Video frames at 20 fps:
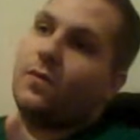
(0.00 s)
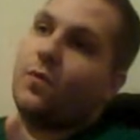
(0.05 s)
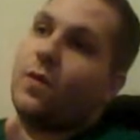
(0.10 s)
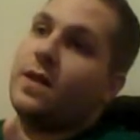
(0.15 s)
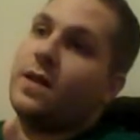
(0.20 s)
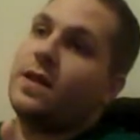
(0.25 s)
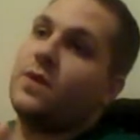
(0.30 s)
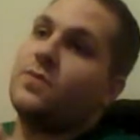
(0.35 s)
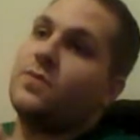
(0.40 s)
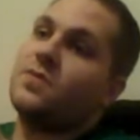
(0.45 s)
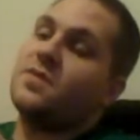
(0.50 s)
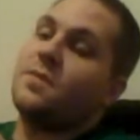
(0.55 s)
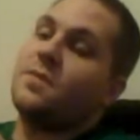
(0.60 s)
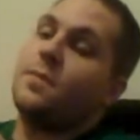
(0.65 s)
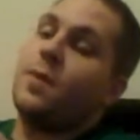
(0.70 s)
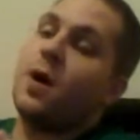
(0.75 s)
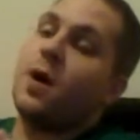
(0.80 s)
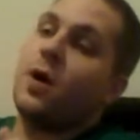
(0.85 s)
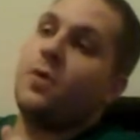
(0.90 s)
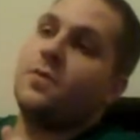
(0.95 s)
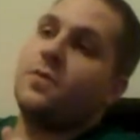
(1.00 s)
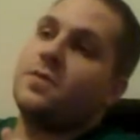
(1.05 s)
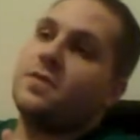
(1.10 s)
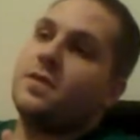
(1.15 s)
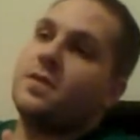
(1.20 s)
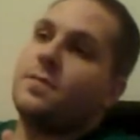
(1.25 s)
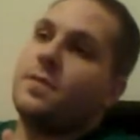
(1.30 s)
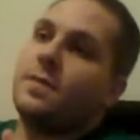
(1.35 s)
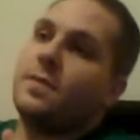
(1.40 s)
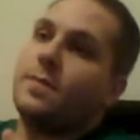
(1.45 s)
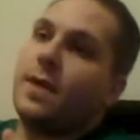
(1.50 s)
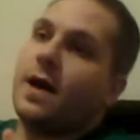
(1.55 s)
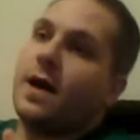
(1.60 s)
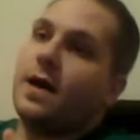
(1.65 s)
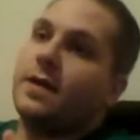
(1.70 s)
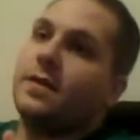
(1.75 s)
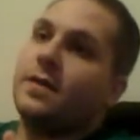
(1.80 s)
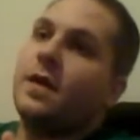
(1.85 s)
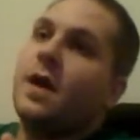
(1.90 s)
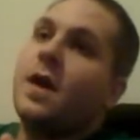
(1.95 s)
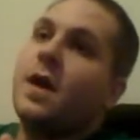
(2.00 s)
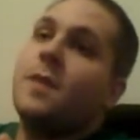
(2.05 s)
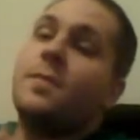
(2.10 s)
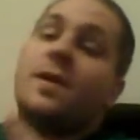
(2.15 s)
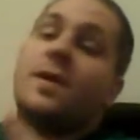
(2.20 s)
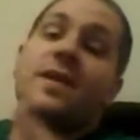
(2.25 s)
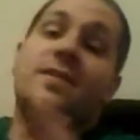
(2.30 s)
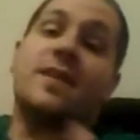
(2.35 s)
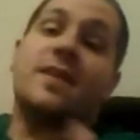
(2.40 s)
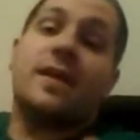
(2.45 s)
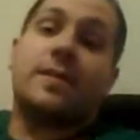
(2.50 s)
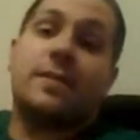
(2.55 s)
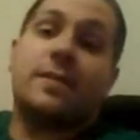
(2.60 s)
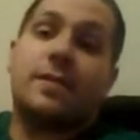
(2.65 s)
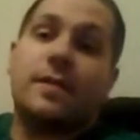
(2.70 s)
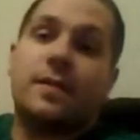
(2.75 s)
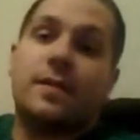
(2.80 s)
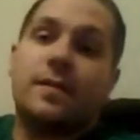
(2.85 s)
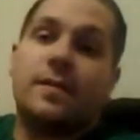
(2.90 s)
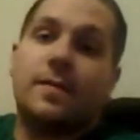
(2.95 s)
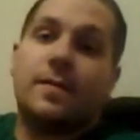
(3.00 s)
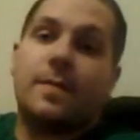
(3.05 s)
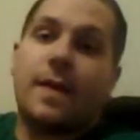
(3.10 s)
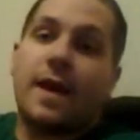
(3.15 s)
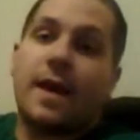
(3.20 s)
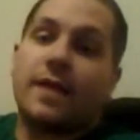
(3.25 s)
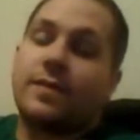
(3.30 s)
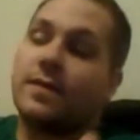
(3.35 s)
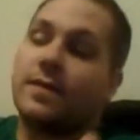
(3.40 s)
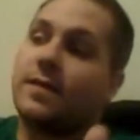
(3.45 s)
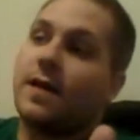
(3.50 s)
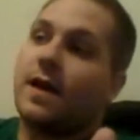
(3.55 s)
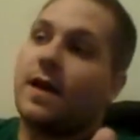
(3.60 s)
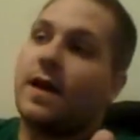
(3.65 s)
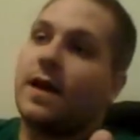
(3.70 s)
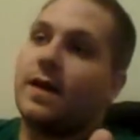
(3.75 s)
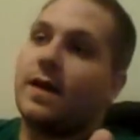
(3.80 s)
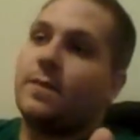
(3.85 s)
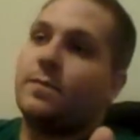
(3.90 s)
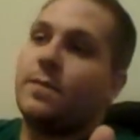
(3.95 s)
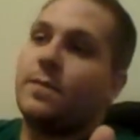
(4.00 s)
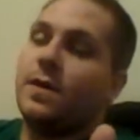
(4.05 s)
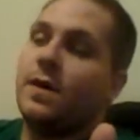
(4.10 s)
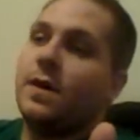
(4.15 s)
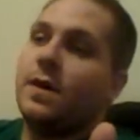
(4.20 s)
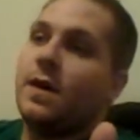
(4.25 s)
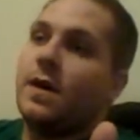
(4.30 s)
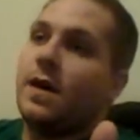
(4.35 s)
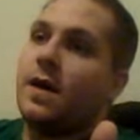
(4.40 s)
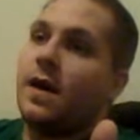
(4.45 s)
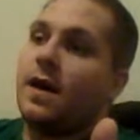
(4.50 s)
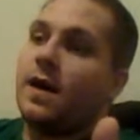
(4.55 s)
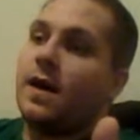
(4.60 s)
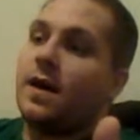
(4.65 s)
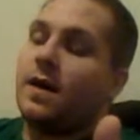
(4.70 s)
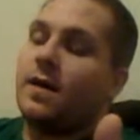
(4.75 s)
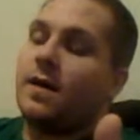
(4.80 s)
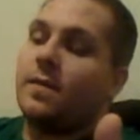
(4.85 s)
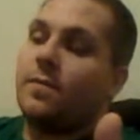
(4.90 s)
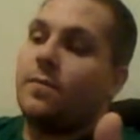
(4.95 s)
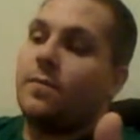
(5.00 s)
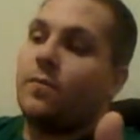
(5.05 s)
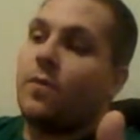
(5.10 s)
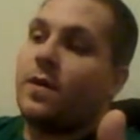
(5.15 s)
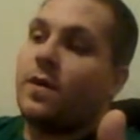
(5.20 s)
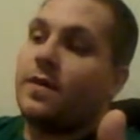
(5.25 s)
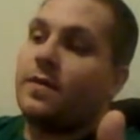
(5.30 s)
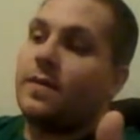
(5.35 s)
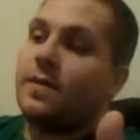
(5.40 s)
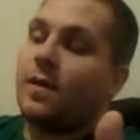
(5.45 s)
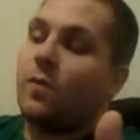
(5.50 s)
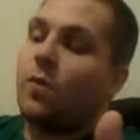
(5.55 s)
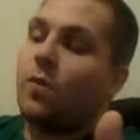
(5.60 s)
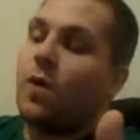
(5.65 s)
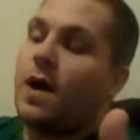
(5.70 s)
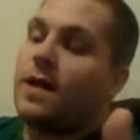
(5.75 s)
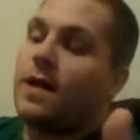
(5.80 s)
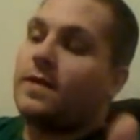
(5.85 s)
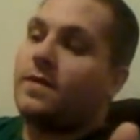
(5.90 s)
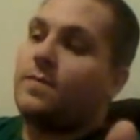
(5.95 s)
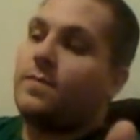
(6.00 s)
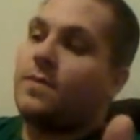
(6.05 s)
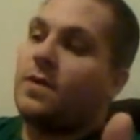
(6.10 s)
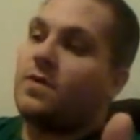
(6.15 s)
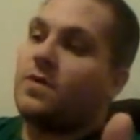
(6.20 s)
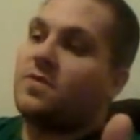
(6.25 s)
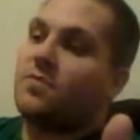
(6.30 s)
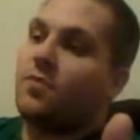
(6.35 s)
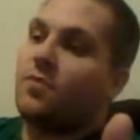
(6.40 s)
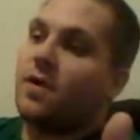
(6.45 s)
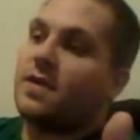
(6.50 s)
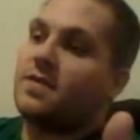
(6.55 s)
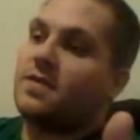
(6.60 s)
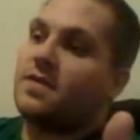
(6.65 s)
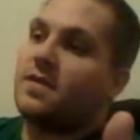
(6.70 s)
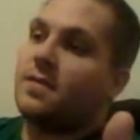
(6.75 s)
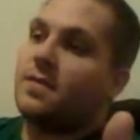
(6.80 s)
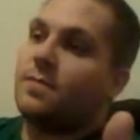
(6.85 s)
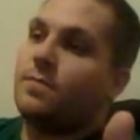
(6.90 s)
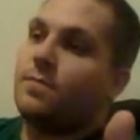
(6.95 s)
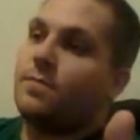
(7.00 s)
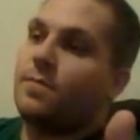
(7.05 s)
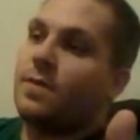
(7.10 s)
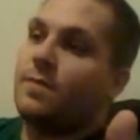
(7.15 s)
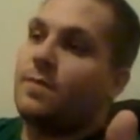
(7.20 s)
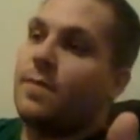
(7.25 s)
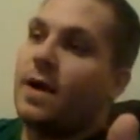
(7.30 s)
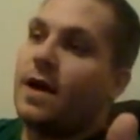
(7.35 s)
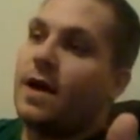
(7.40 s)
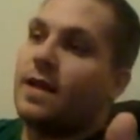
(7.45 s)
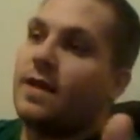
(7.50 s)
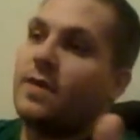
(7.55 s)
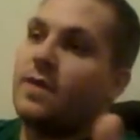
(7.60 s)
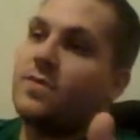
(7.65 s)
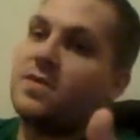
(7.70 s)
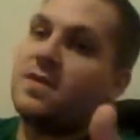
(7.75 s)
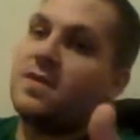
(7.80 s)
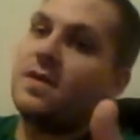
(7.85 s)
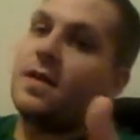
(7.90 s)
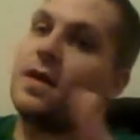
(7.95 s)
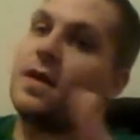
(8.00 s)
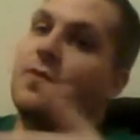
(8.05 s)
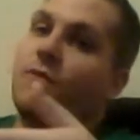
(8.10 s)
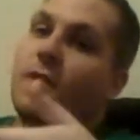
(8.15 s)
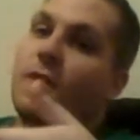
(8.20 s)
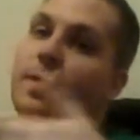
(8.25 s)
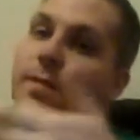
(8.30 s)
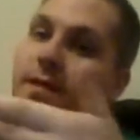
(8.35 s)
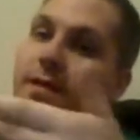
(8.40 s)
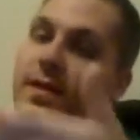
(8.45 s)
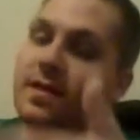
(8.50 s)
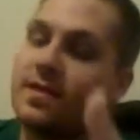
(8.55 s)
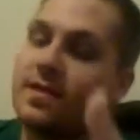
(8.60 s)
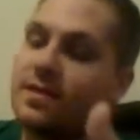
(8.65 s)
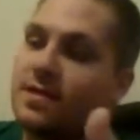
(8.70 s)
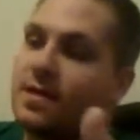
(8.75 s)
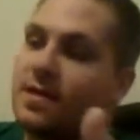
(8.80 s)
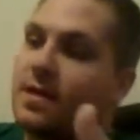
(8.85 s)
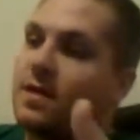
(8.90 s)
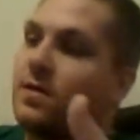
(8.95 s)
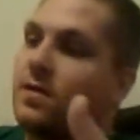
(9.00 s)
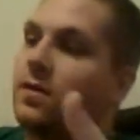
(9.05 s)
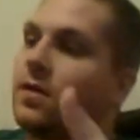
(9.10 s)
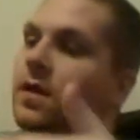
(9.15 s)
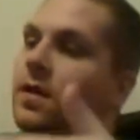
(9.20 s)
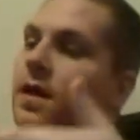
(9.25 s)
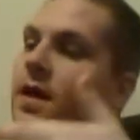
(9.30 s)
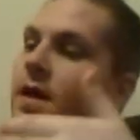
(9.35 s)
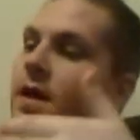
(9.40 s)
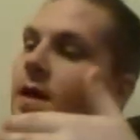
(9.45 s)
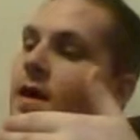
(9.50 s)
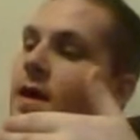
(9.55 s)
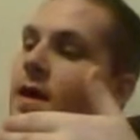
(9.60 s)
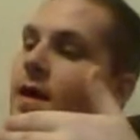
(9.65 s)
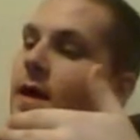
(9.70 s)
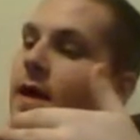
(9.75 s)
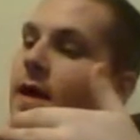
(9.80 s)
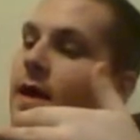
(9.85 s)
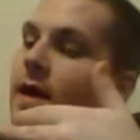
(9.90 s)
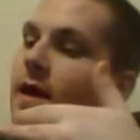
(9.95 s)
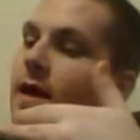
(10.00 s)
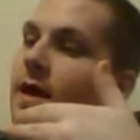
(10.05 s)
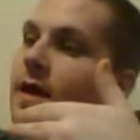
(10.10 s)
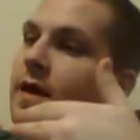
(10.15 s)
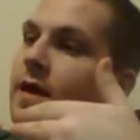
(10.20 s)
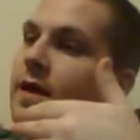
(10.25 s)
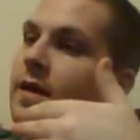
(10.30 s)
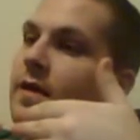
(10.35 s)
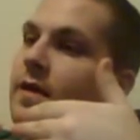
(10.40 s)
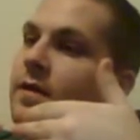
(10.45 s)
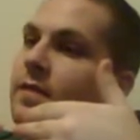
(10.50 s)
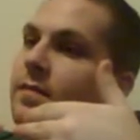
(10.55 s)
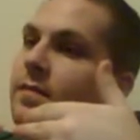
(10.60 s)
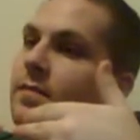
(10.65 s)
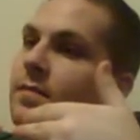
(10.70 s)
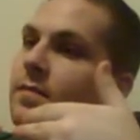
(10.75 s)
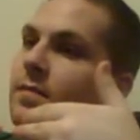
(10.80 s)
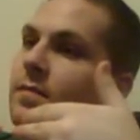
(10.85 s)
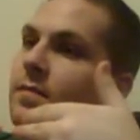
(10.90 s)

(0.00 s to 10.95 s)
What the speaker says: when he was supposed to be Bond, because at the time, when they wanted Pierce Brosnan to be Bond, he was still on Remington Steele, and